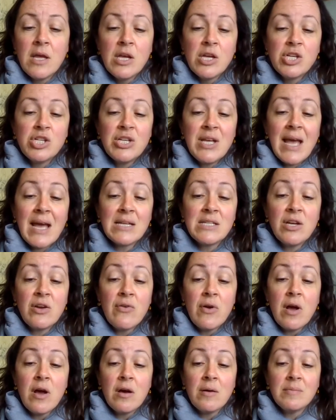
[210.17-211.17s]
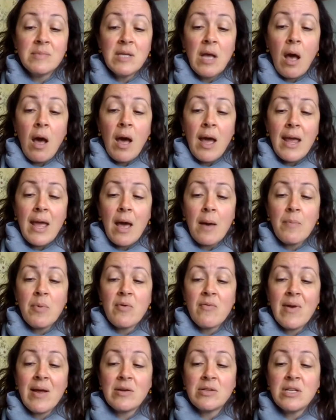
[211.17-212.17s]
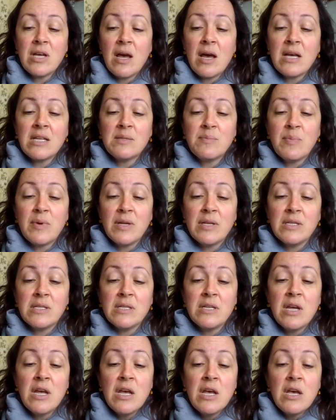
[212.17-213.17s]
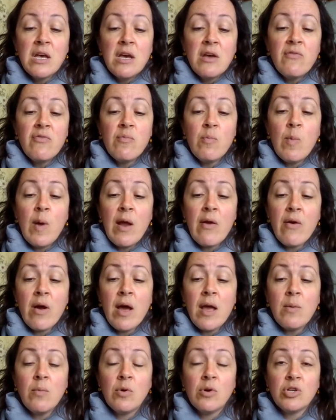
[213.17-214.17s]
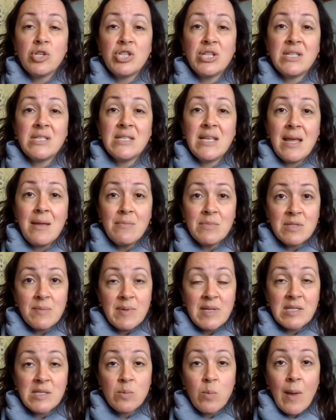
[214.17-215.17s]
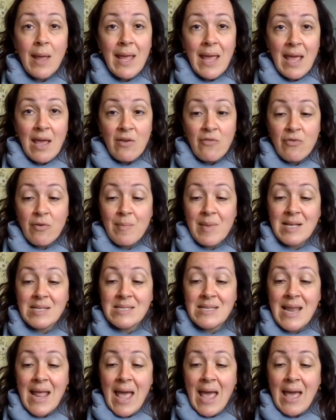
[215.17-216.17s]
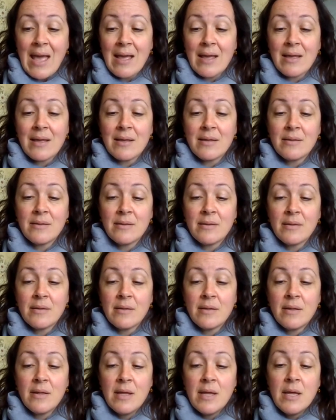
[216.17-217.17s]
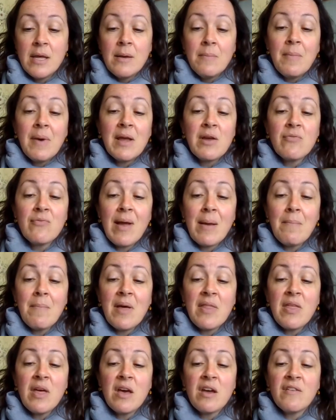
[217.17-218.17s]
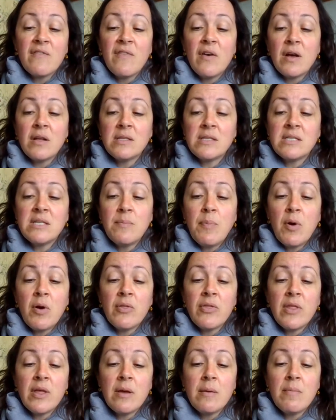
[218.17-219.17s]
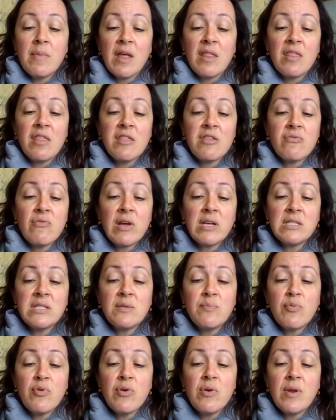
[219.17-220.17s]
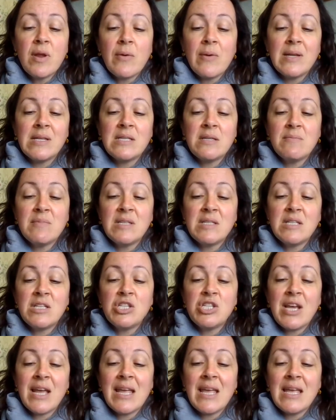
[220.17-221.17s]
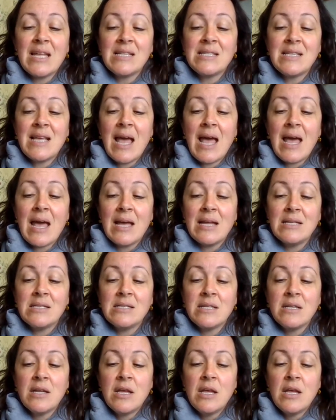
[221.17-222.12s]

She had her arms high up around her husband, and from where I was she seemed to be swinging from his neck. My grandmother advanced upon them and thrust Bruno into Mr. Jenkins' hand.